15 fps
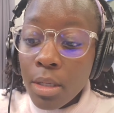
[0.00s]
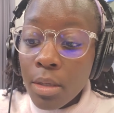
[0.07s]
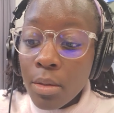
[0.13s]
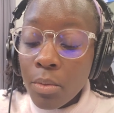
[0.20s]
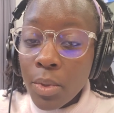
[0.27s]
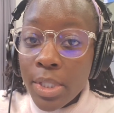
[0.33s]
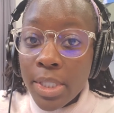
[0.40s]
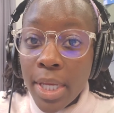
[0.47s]

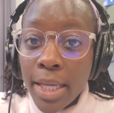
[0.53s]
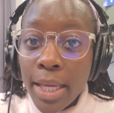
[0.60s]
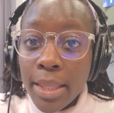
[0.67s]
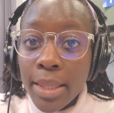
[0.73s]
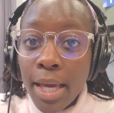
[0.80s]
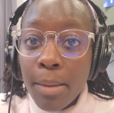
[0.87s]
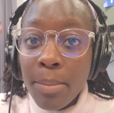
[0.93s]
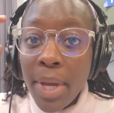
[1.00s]
Once I get
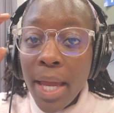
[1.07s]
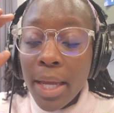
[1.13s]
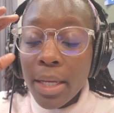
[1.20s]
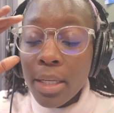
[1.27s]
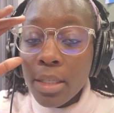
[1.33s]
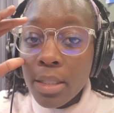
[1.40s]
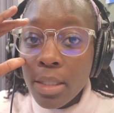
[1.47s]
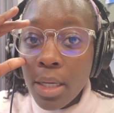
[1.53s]
that
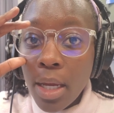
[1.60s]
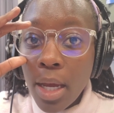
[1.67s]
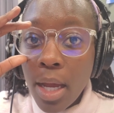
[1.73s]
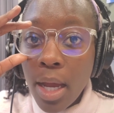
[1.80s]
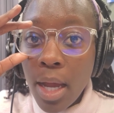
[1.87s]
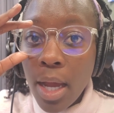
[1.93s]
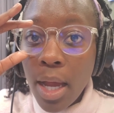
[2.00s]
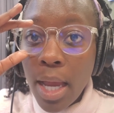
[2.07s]
back,
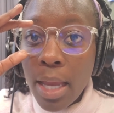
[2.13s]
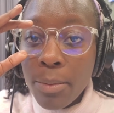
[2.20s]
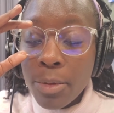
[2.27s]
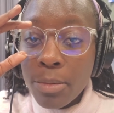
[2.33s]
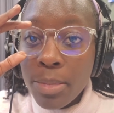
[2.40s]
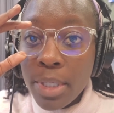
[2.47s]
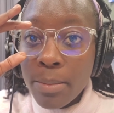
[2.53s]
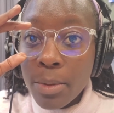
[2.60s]
I will
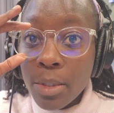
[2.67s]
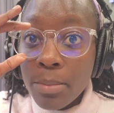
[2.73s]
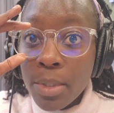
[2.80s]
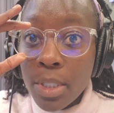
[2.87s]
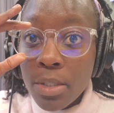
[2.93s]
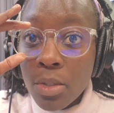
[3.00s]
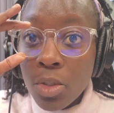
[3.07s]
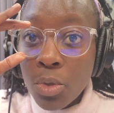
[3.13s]
be able to
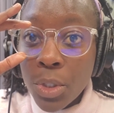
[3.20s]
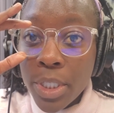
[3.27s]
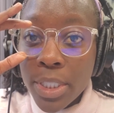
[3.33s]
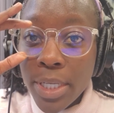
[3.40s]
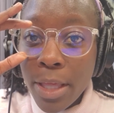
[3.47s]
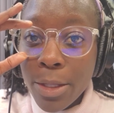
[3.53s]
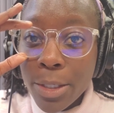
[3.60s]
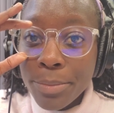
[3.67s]
piece the story
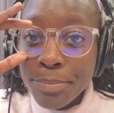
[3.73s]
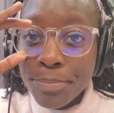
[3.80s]
together.